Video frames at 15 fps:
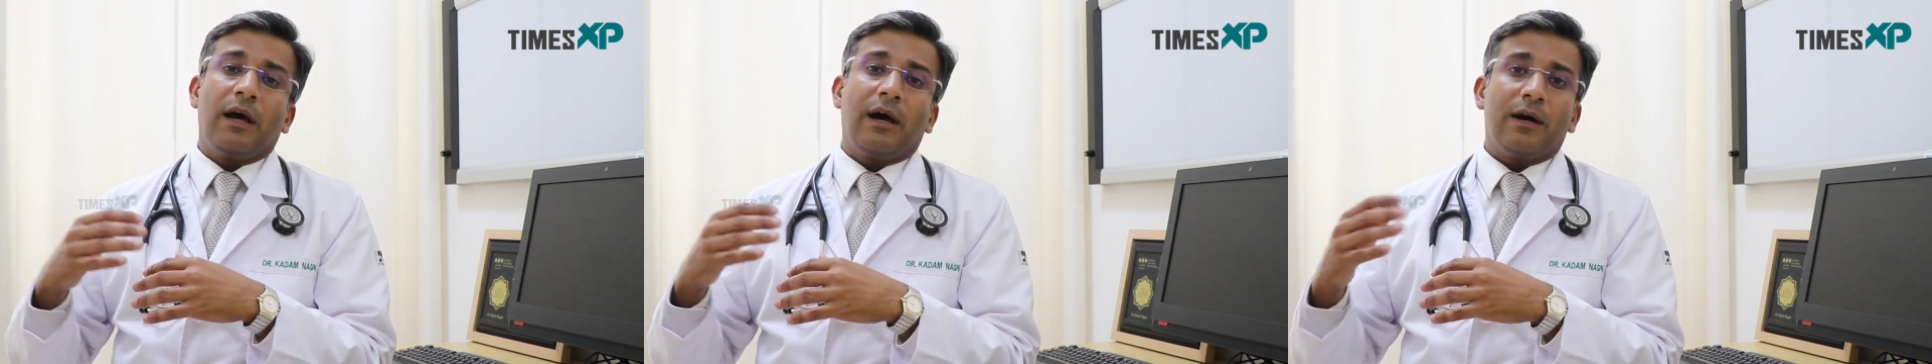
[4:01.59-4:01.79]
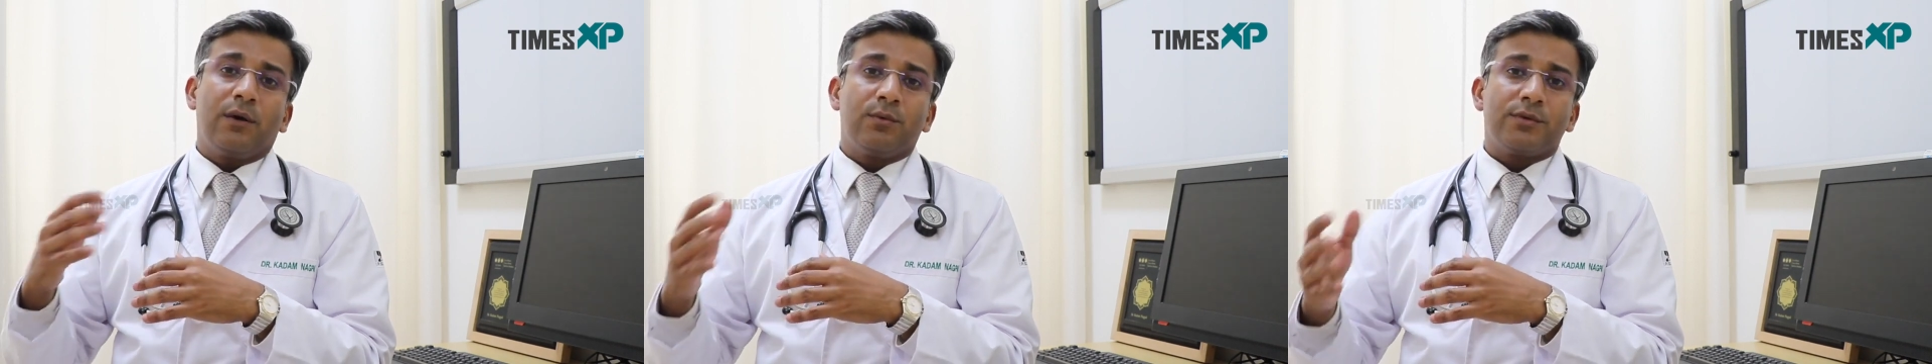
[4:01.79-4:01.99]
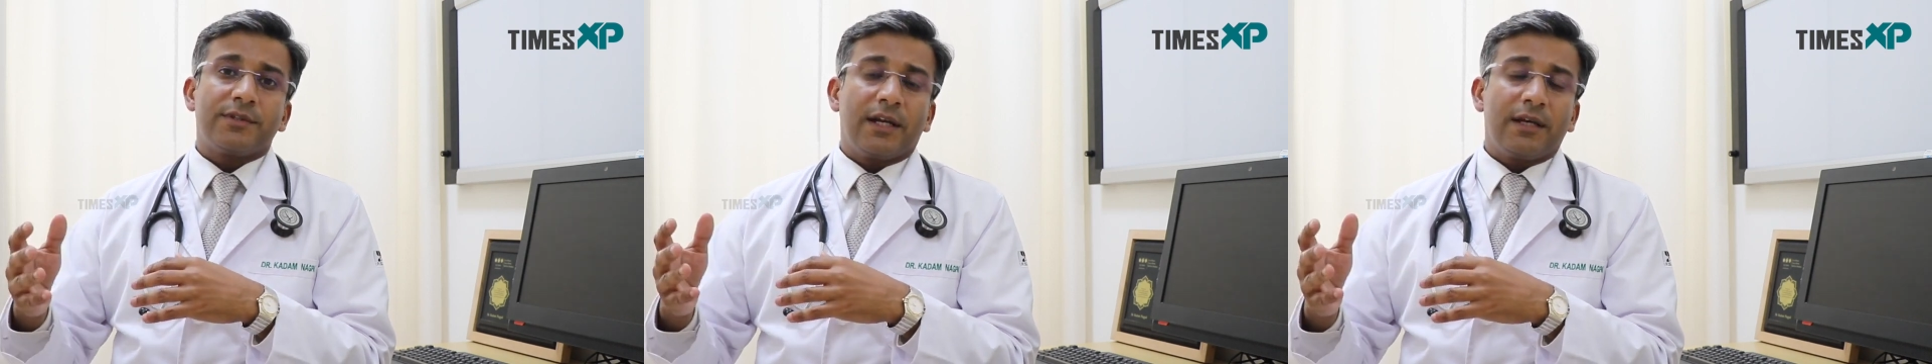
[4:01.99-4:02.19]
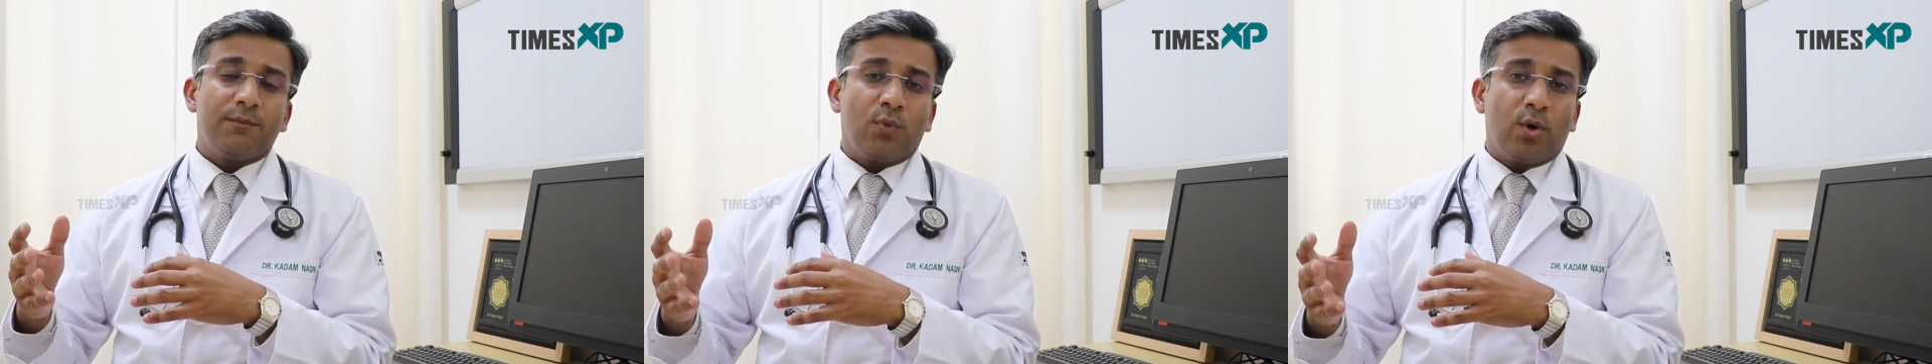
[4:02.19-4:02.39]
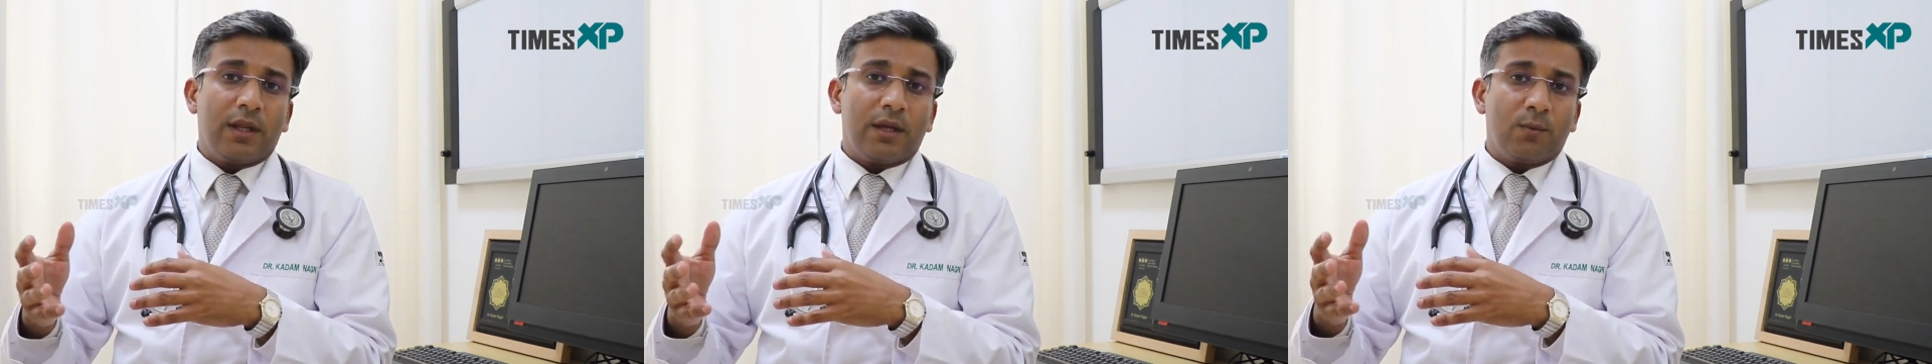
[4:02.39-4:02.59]
outside
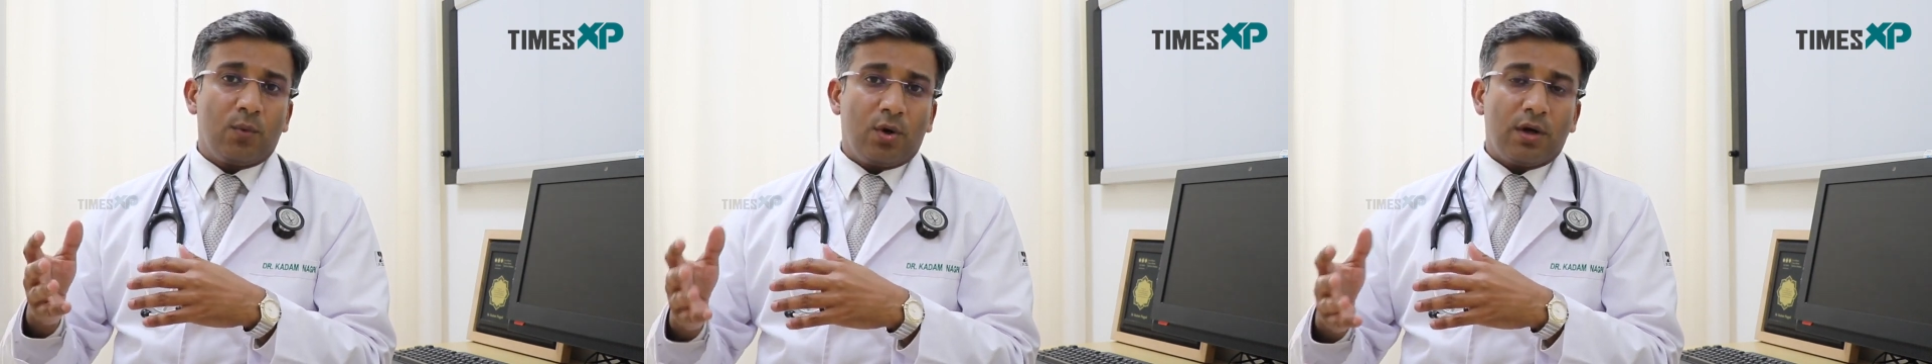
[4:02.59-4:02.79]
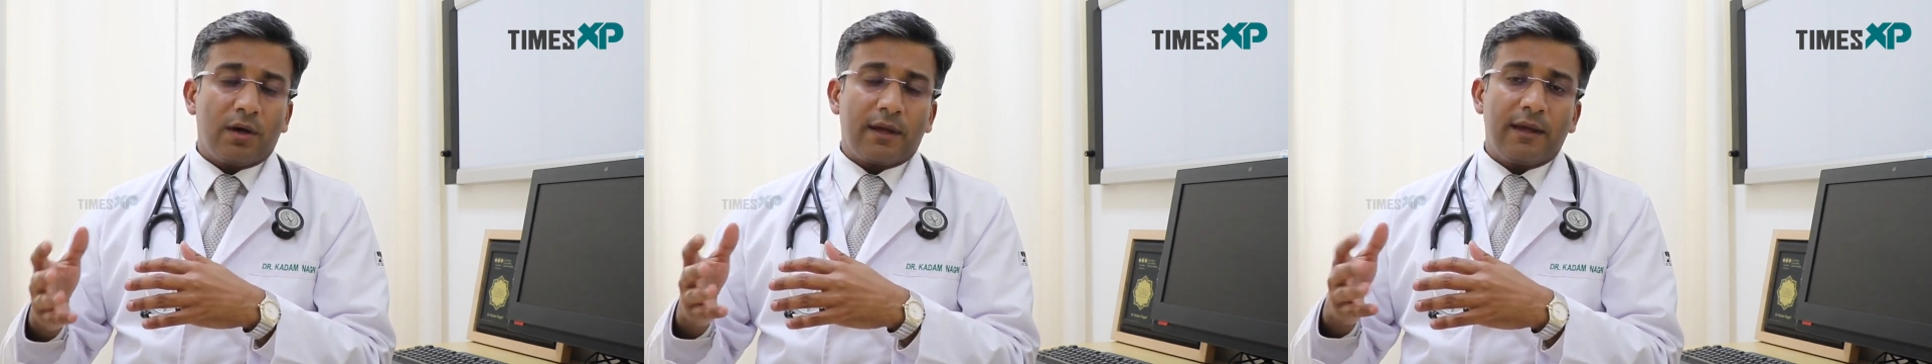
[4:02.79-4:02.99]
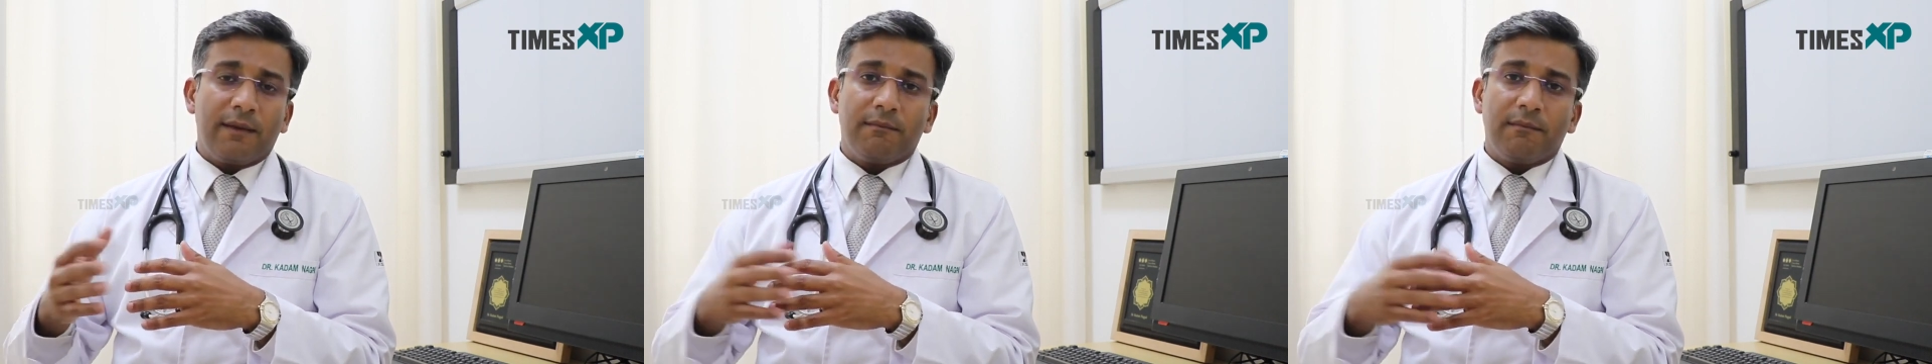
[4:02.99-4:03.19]
morning walk,